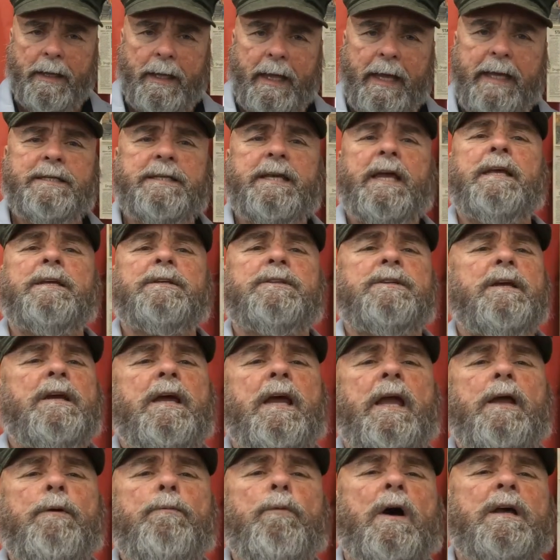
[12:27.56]
He says
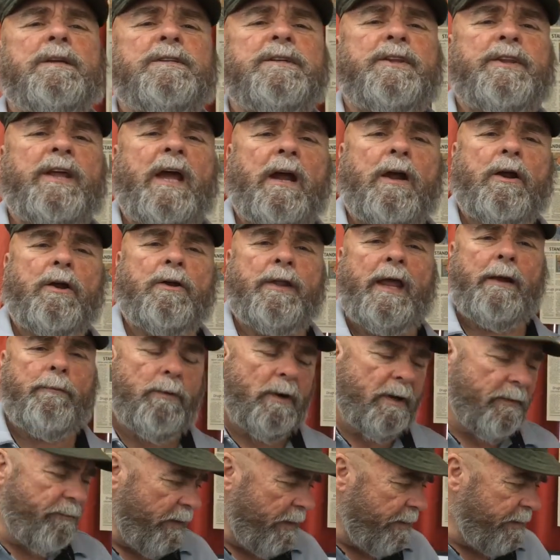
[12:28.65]
he wasn't there, they
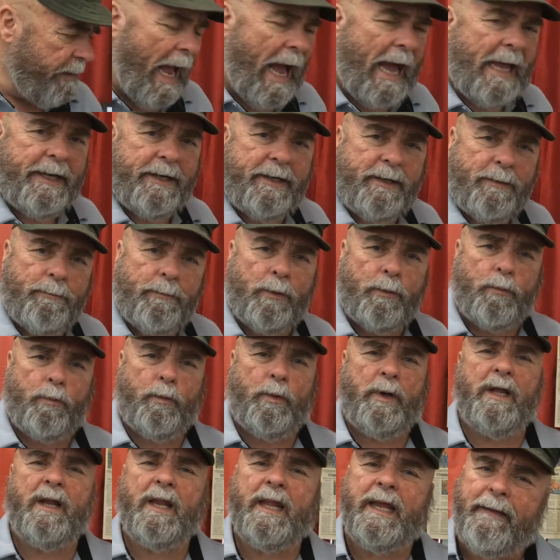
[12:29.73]
would have indicted him.
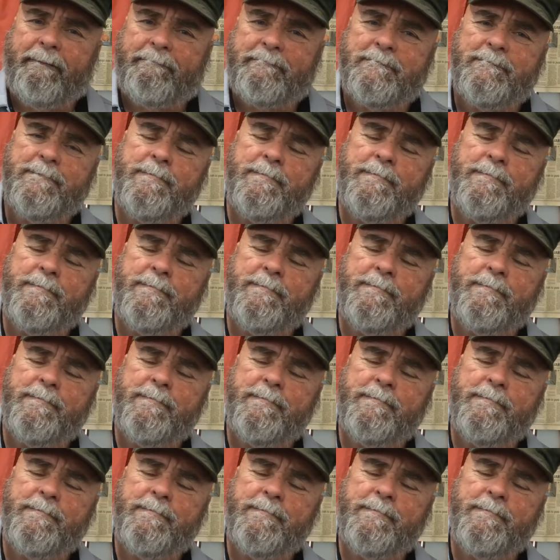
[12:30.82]
Really?